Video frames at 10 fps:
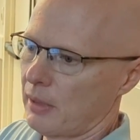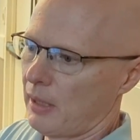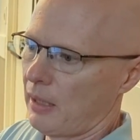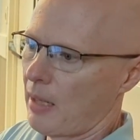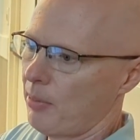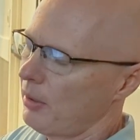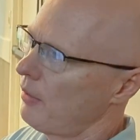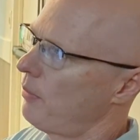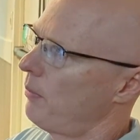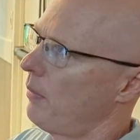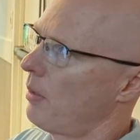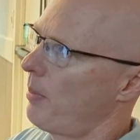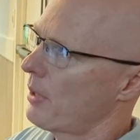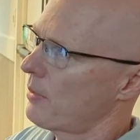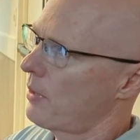I believe the
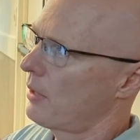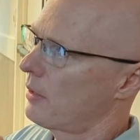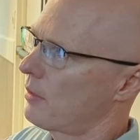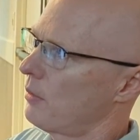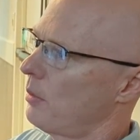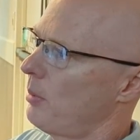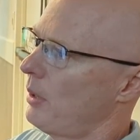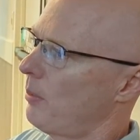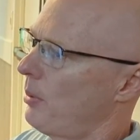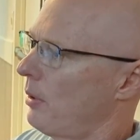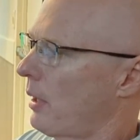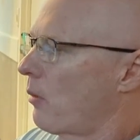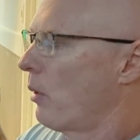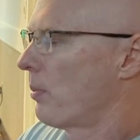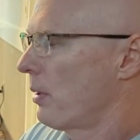best thing to do would be to put like
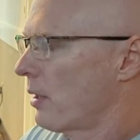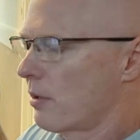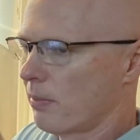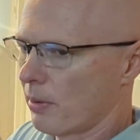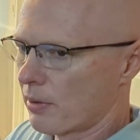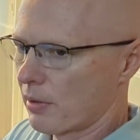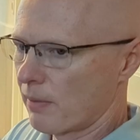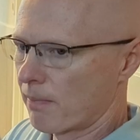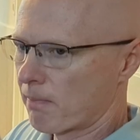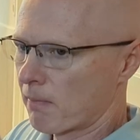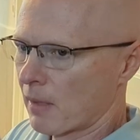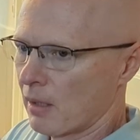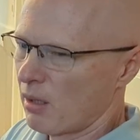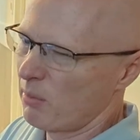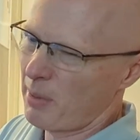one production person,
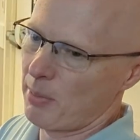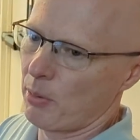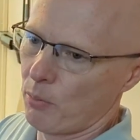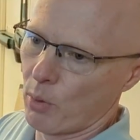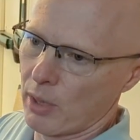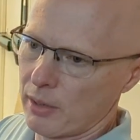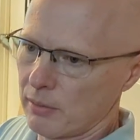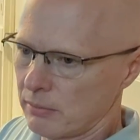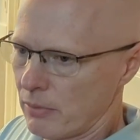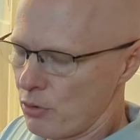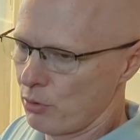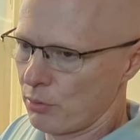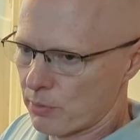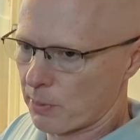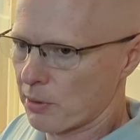maybe one
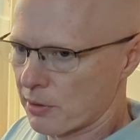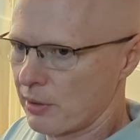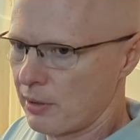news person